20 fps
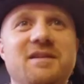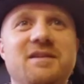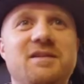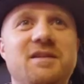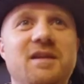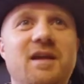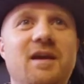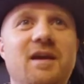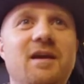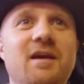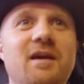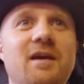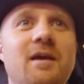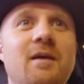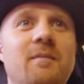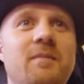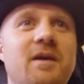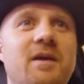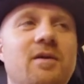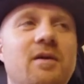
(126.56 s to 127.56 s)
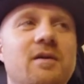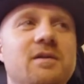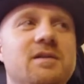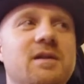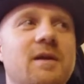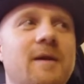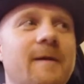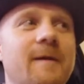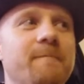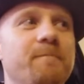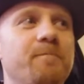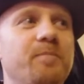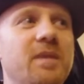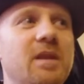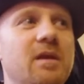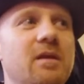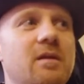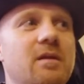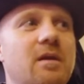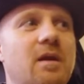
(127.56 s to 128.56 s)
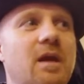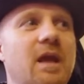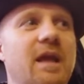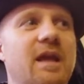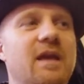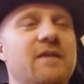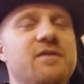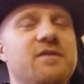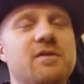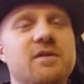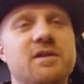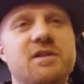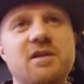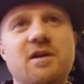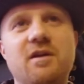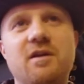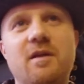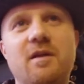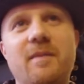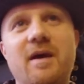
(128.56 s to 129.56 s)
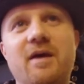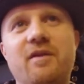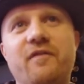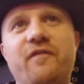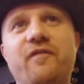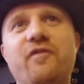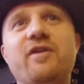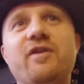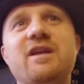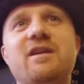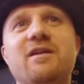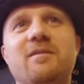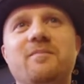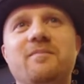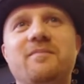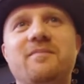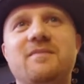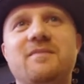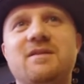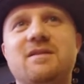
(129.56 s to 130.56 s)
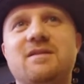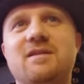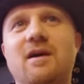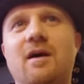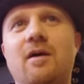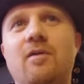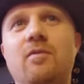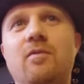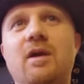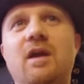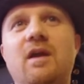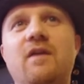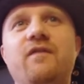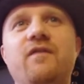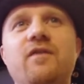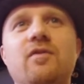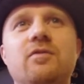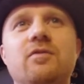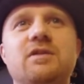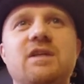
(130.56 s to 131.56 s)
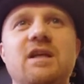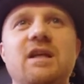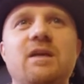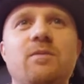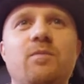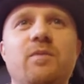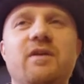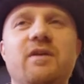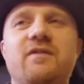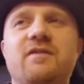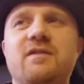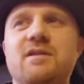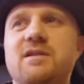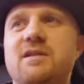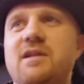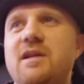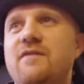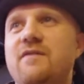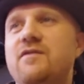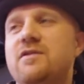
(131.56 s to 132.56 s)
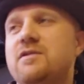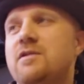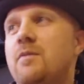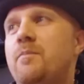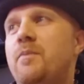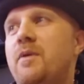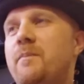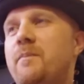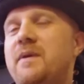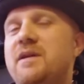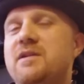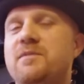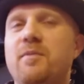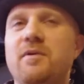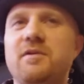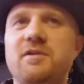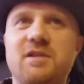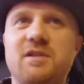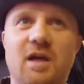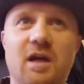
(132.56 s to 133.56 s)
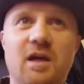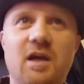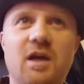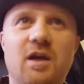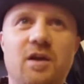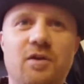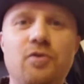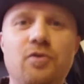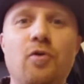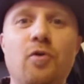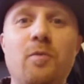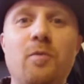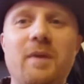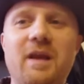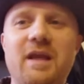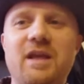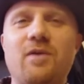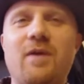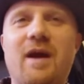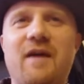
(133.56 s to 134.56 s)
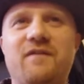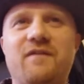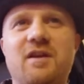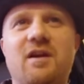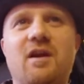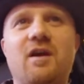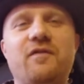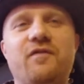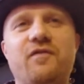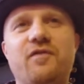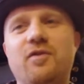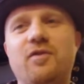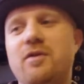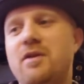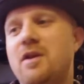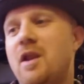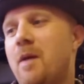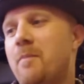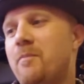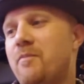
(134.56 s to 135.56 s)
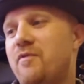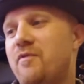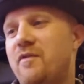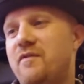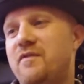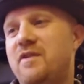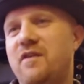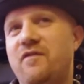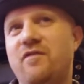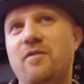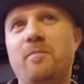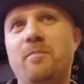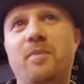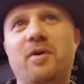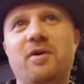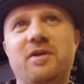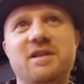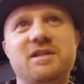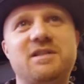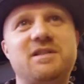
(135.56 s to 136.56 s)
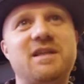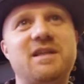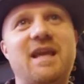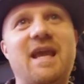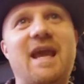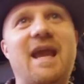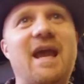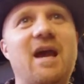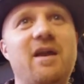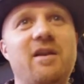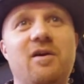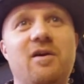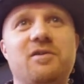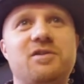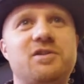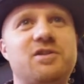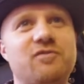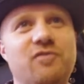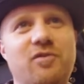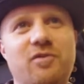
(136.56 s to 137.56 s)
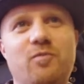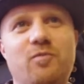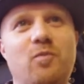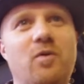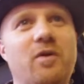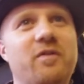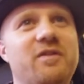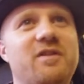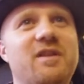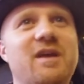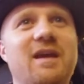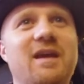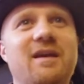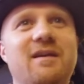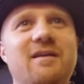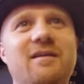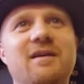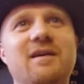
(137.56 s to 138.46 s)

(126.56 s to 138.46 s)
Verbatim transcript: this year because it gives you a certain amount of freedom. So if you're dealing with, say, for example, a big sponsor, normally you have to go through a number of different bodies to get an answer on one thing,